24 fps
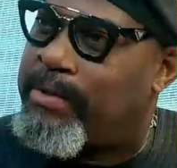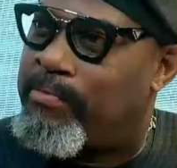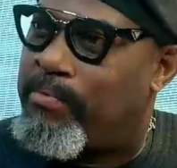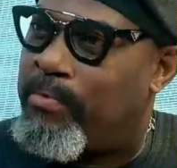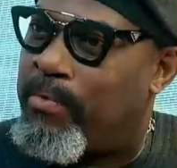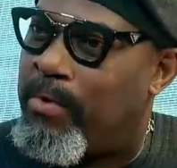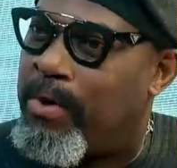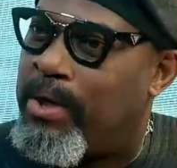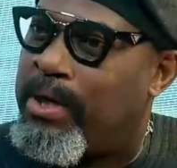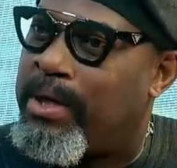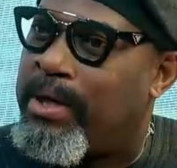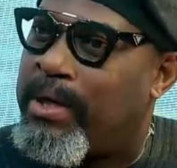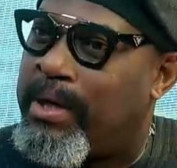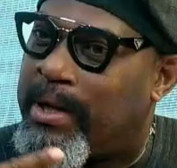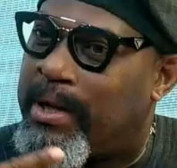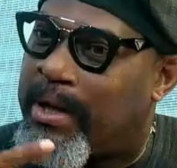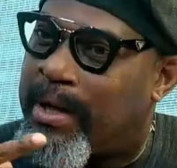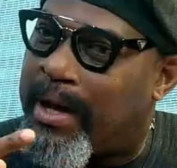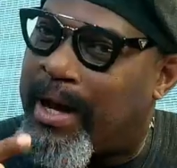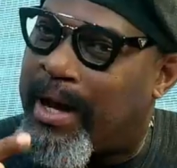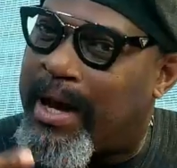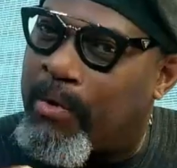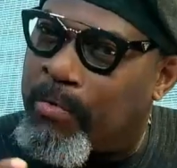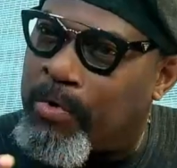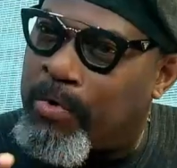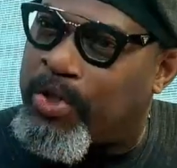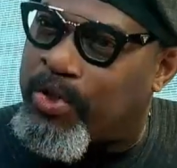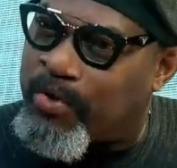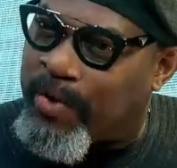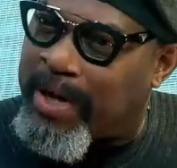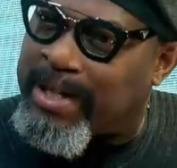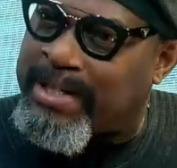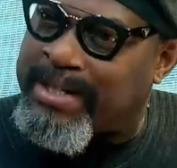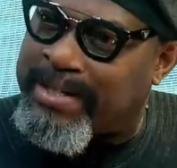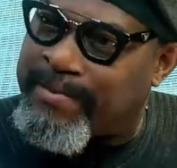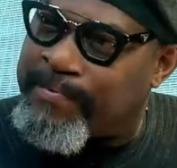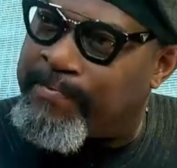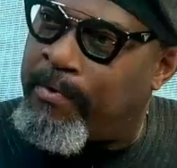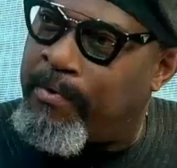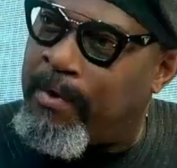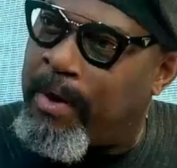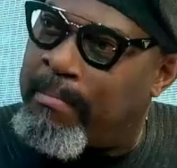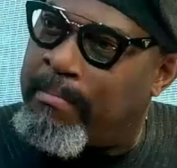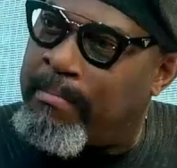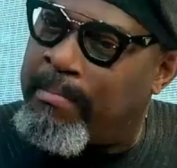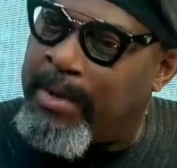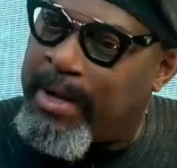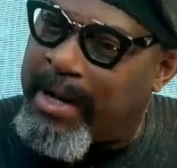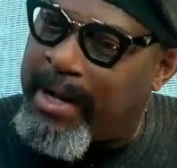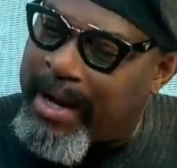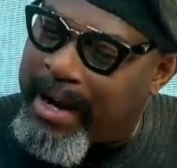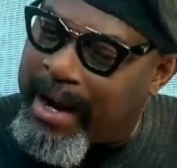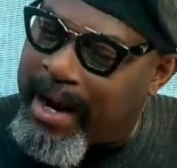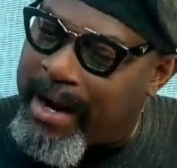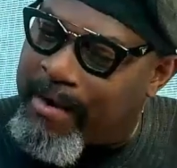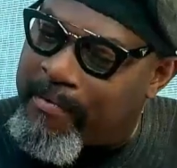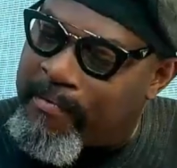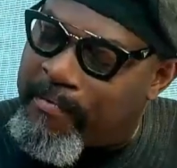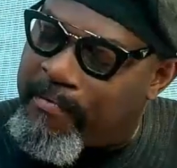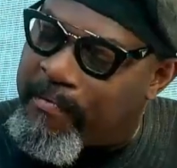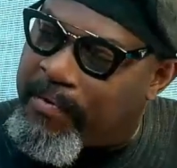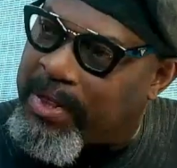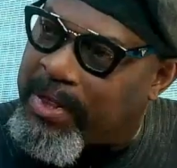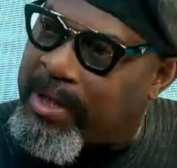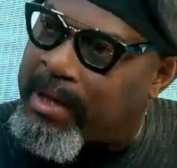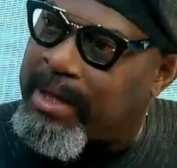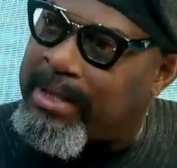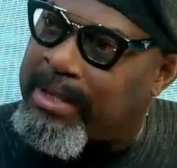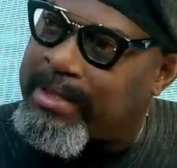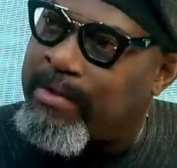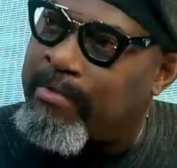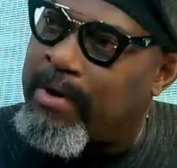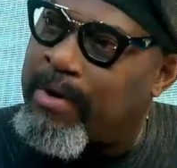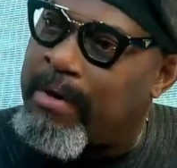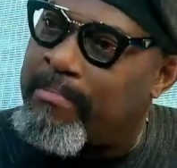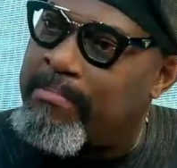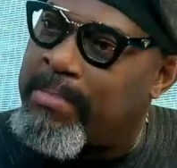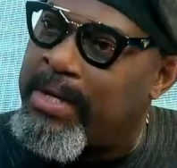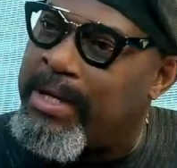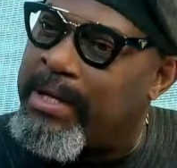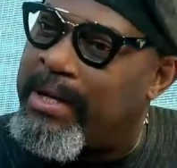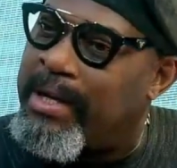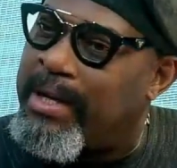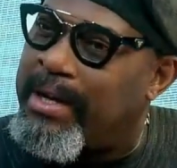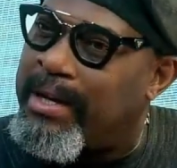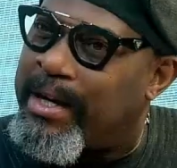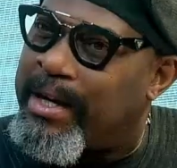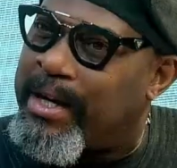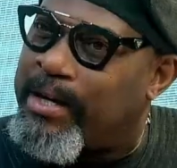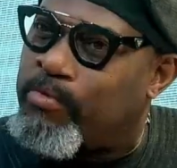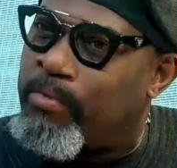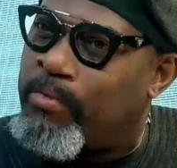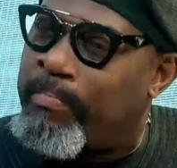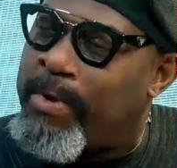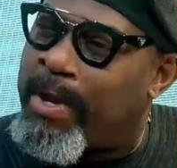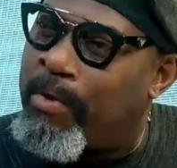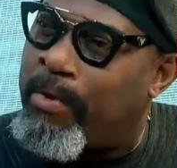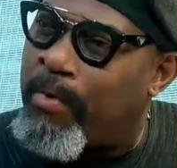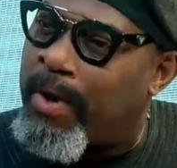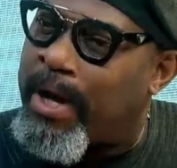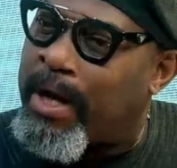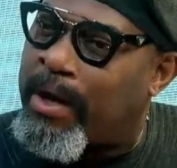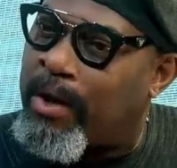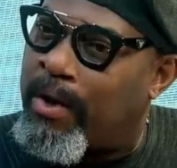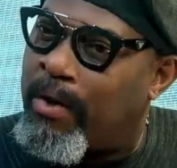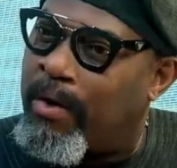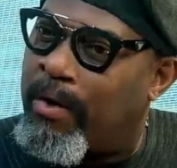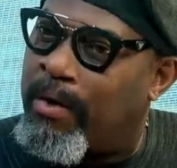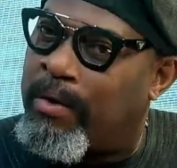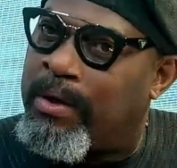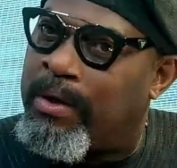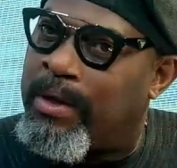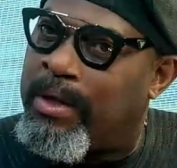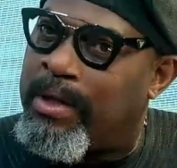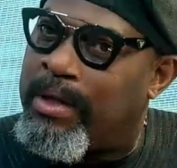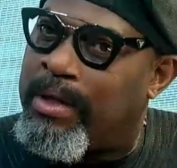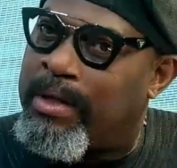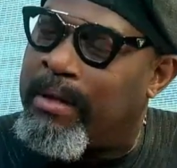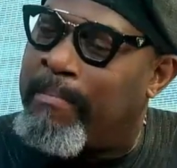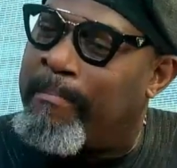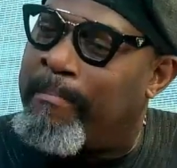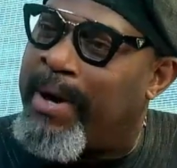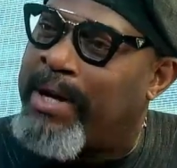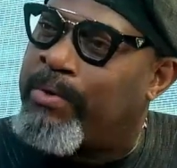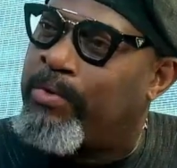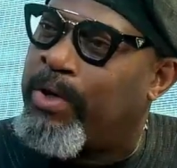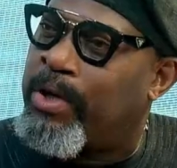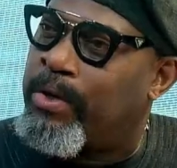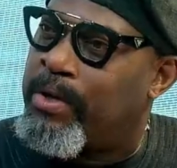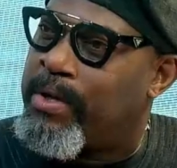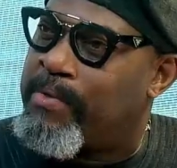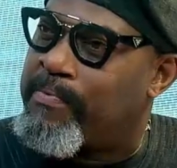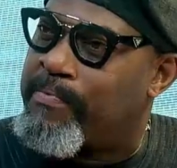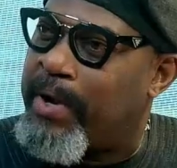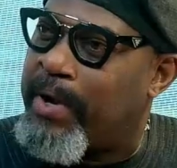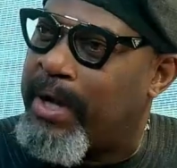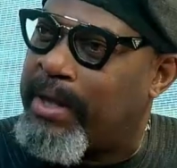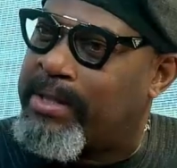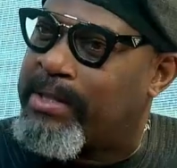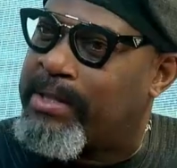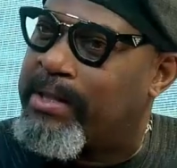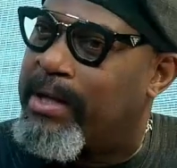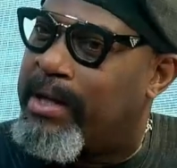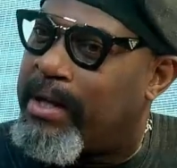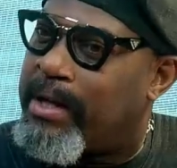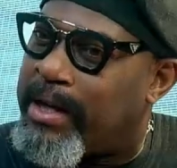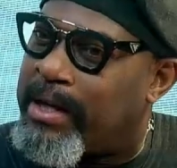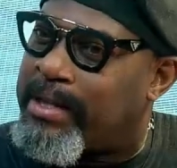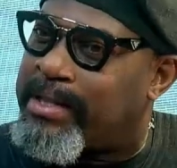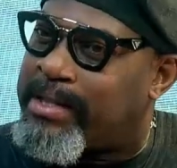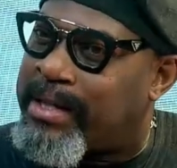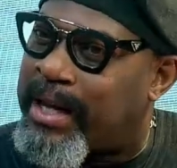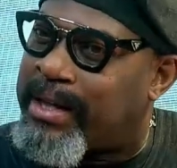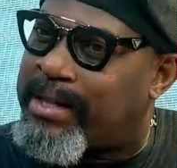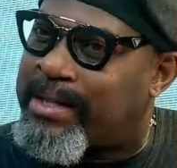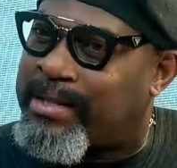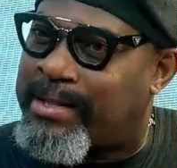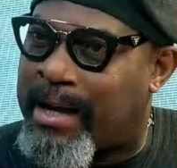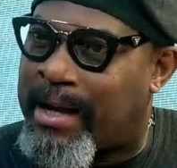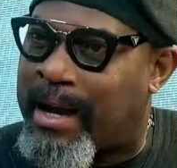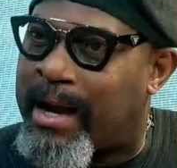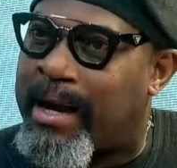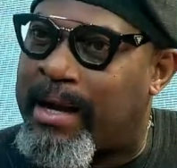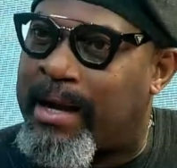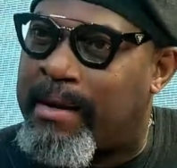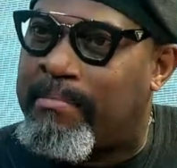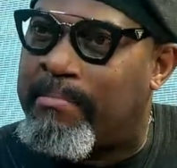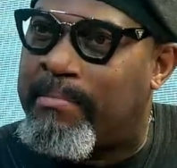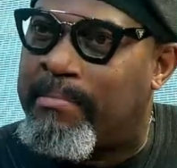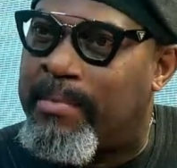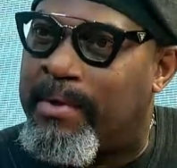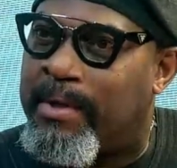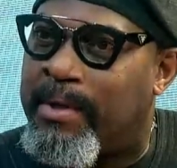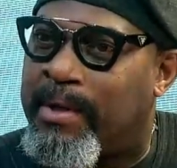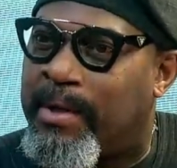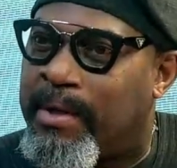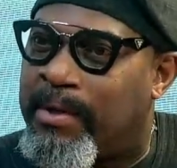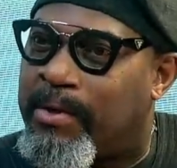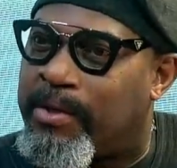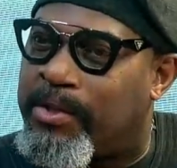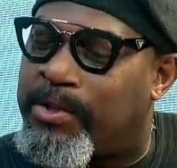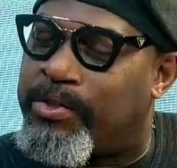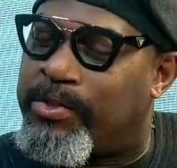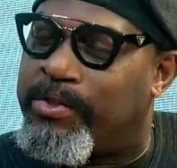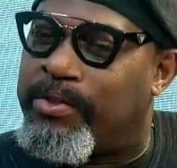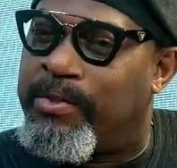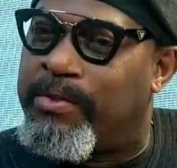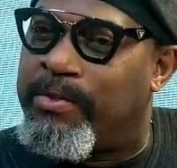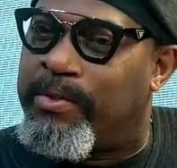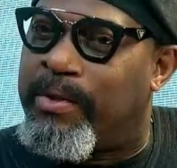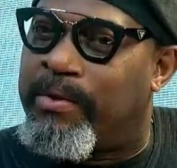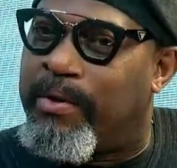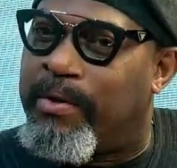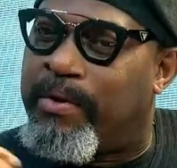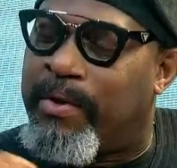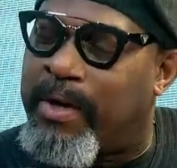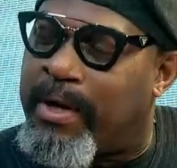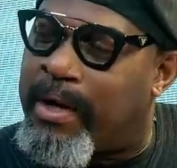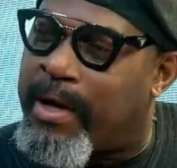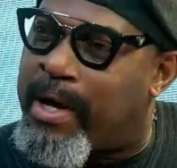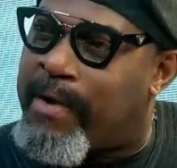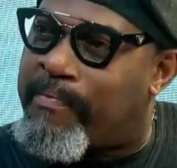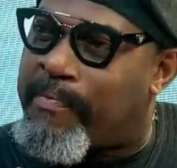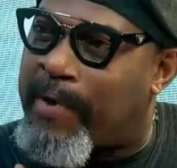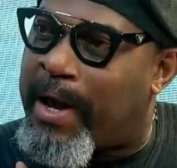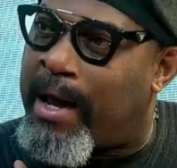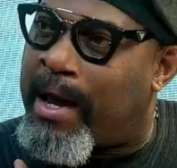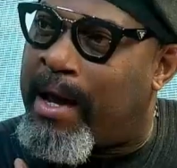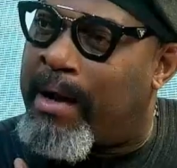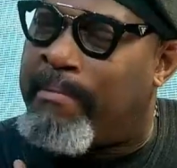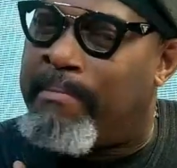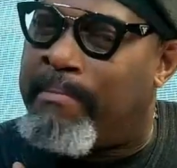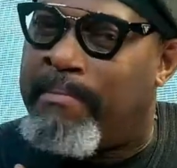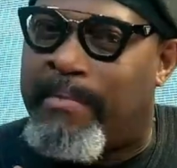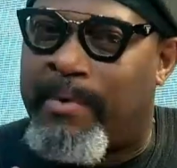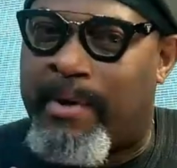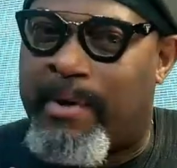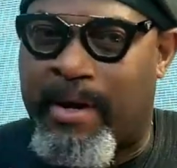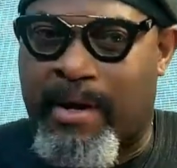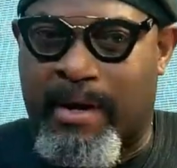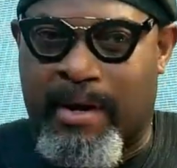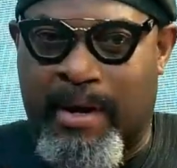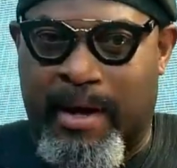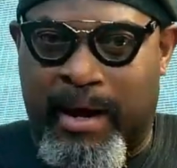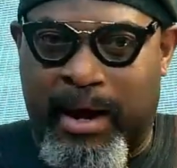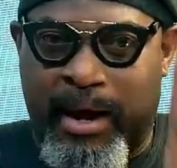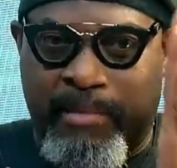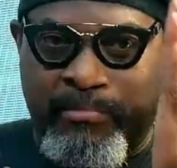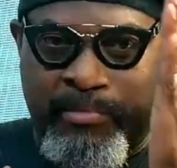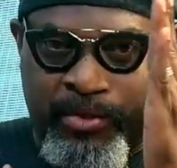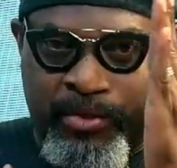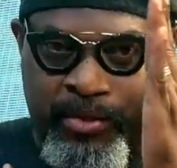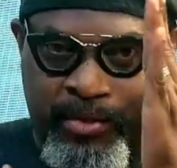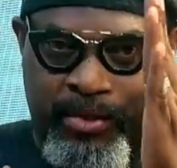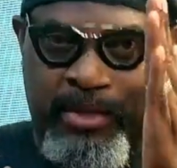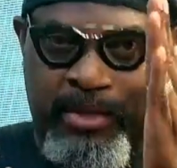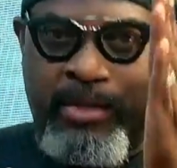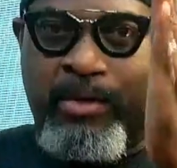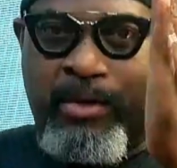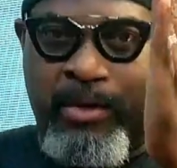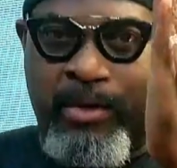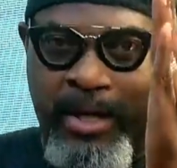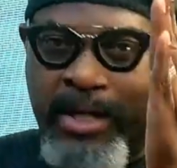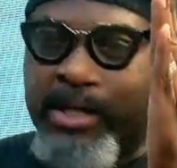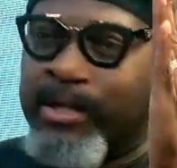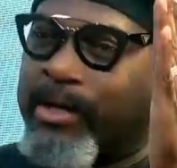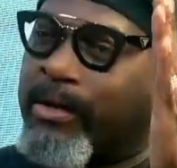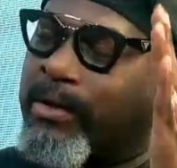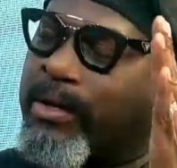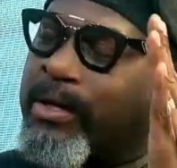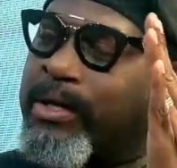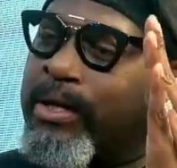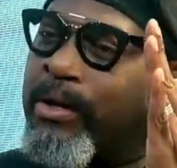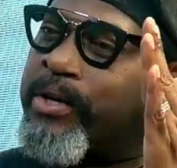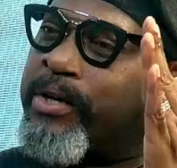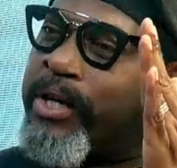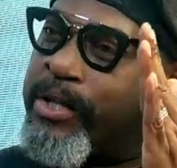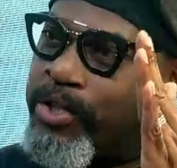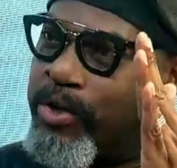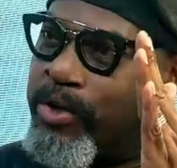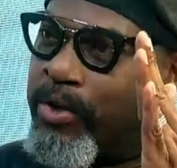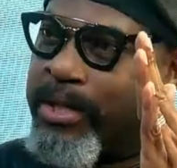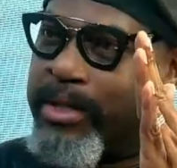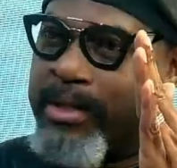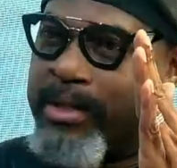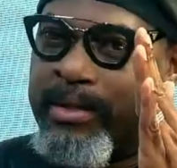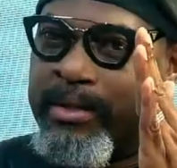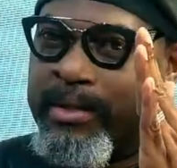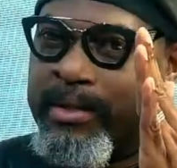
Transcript: one, I will transform everything that's around me. It will be what I call the bandwagon effect. It takes time. If I'm, I'm on, a, on a journey